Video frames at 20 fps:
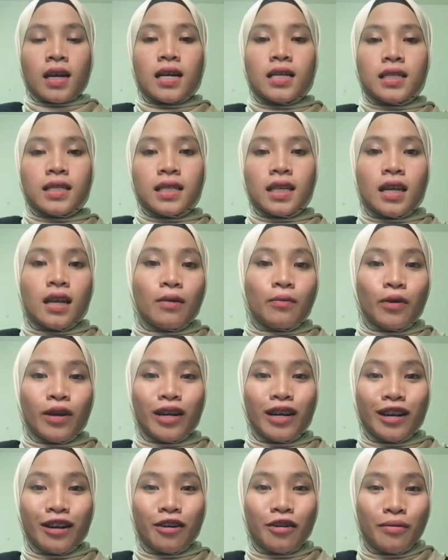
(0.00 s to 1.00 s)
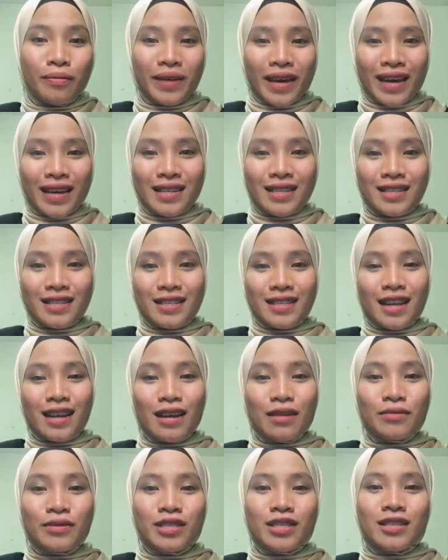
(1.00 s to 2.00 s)
Assalamualaikum and
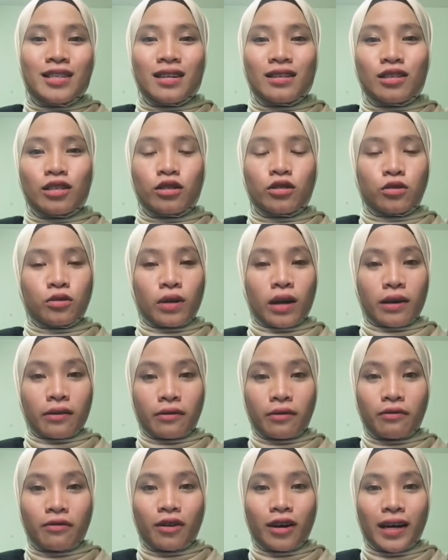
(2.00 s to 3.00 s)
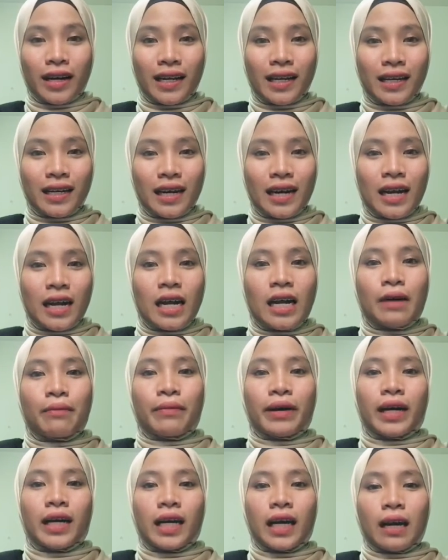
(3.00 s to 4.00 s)
salam sejahtera to everyone.
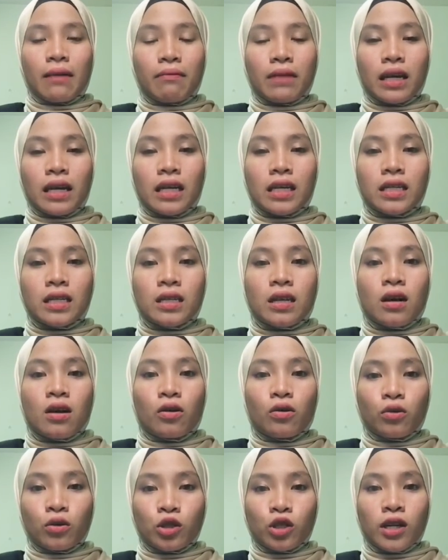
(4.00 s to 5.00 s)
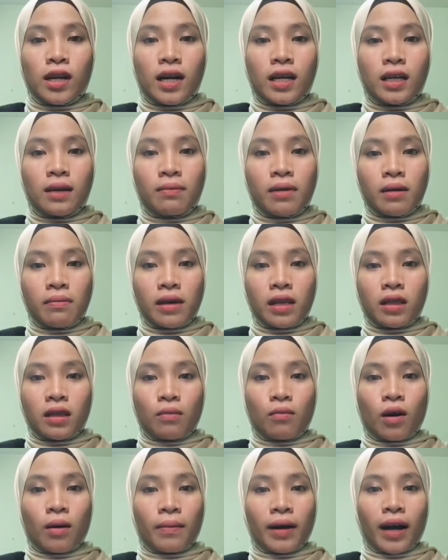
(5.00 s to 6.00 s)
My name is Rushda Adiba
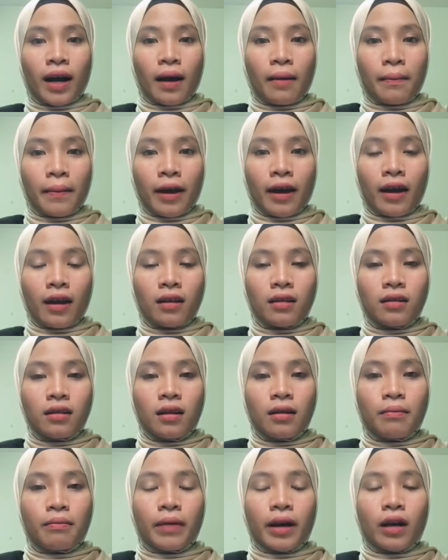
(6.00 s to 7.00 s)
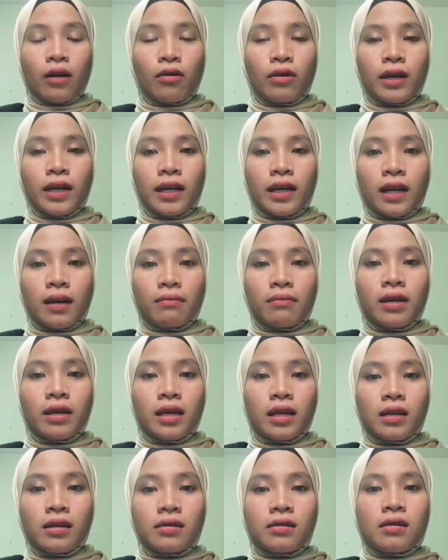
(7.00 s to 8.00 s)
binti Muhammad Kamel. My calling number
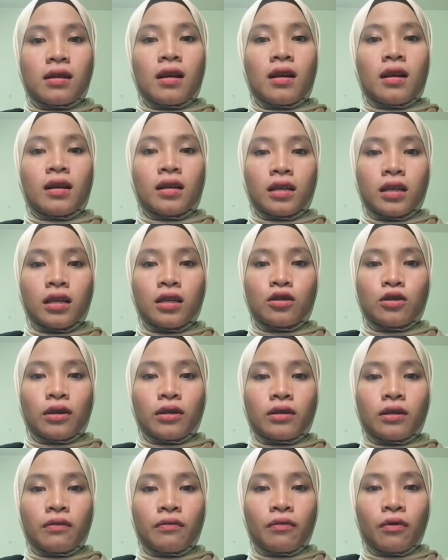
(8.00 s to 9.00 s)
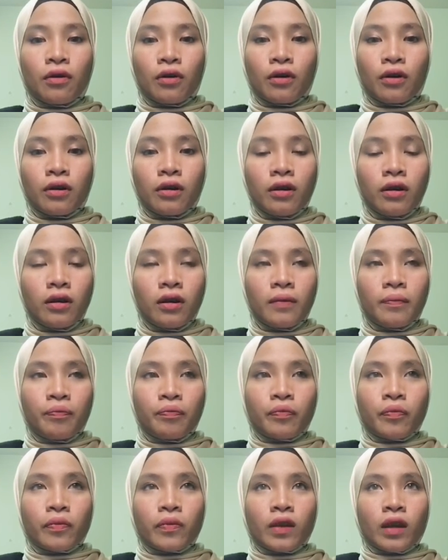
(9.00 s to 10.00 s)
is D24.
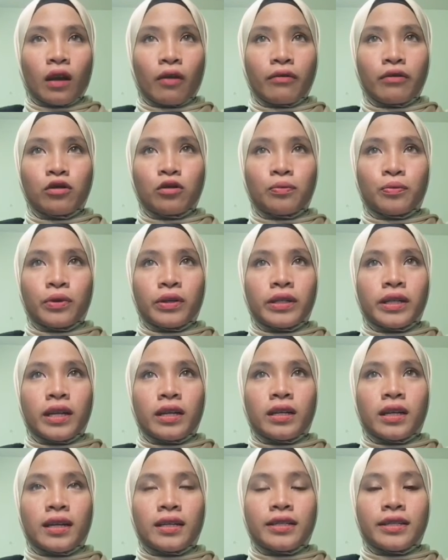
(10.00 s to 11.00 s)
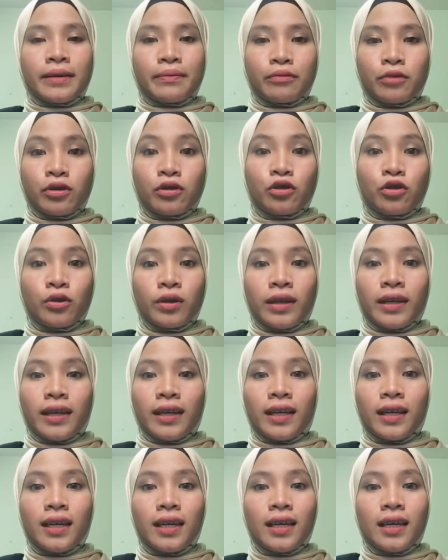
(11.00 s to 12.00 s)
I want to present that chapter
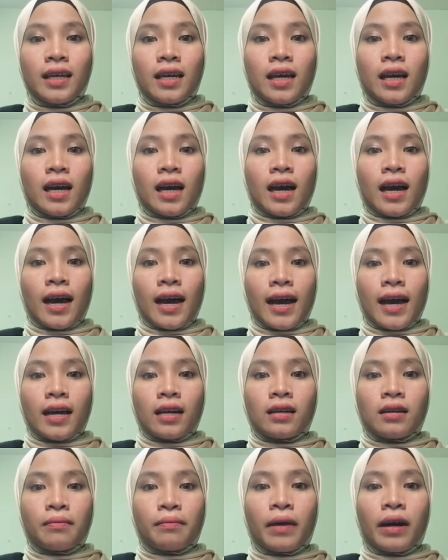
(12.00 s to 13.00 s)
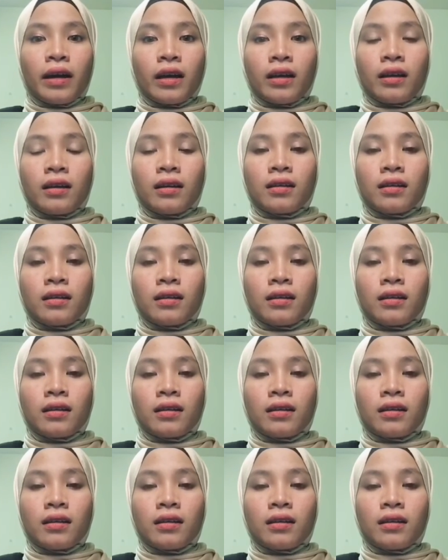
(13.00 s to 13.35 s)
3, and my